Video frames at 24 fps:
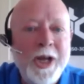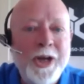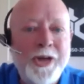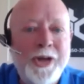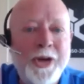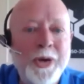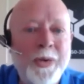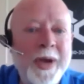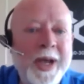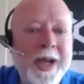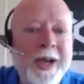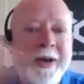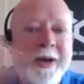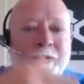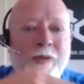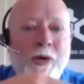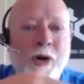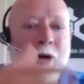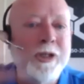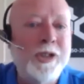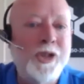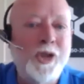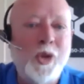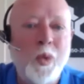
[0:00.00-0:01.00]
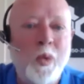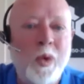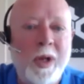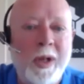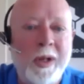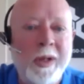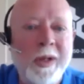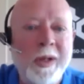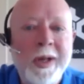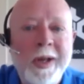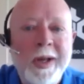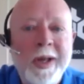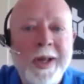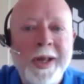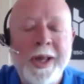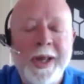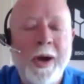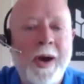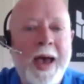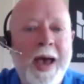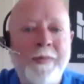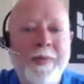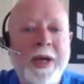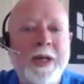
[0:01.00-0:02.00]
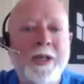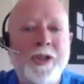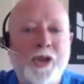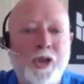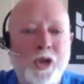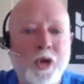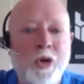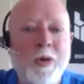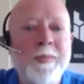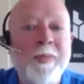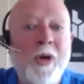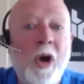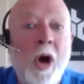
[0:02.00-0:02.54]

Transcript: doing a virtual, having a Zoom